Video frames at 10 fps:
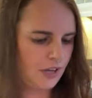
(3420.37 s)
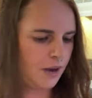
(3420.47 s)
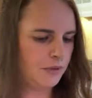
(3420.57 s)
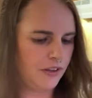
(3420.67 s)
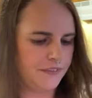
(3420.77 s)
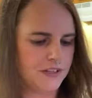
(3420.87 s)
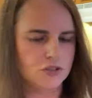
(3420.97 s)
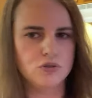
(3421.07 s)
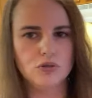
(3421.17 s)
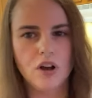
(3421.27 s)
I'm going to let these
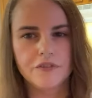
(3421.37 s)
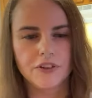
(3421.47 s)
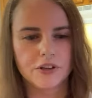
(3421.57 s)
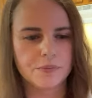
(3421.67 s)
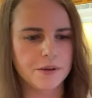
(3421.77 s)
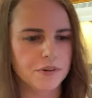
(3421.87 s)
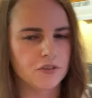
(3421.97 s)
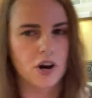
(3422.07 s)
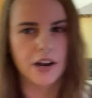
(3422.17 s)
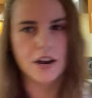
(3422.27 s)
cool off a little bit
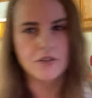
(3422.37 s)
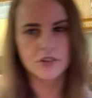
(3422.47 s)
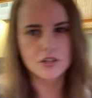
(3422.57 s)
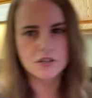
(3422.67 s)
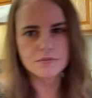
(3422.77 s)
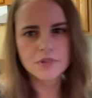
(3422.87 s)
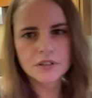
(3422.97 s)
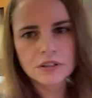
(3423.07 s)
before I cover them.